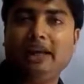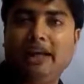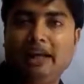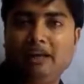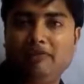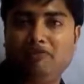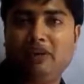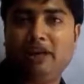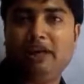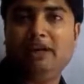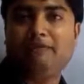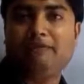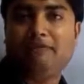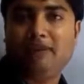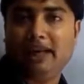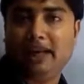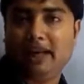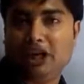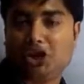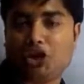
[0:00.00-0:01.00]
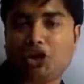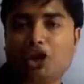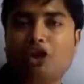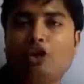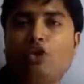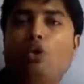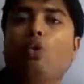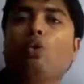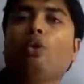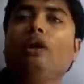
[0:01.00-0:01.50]
give the deflection
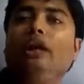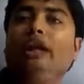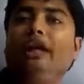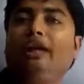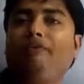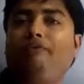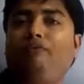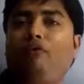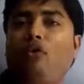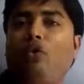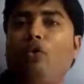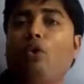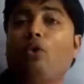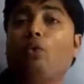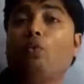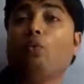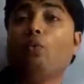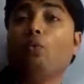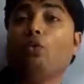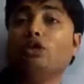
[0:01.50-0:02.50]
only for